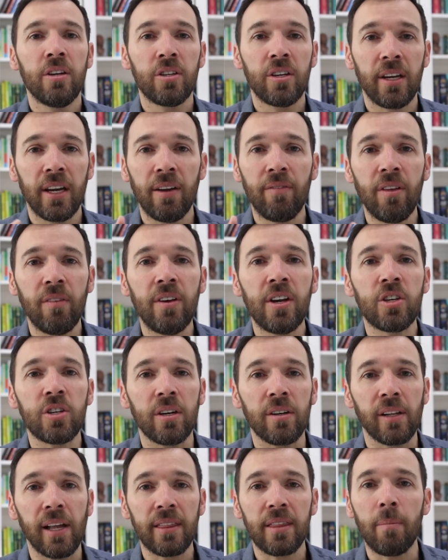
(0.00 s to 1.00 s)
give the
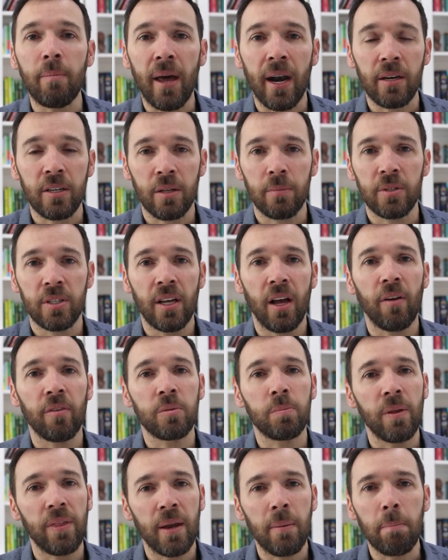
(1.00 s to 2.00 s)
vision, let them manage themselves,
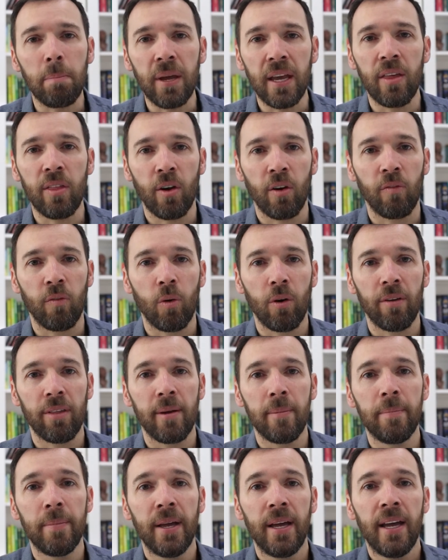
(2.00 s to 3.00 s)
but then be there for
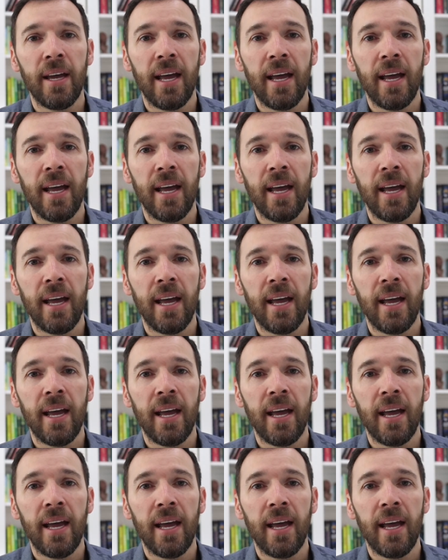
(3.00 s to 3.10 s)
them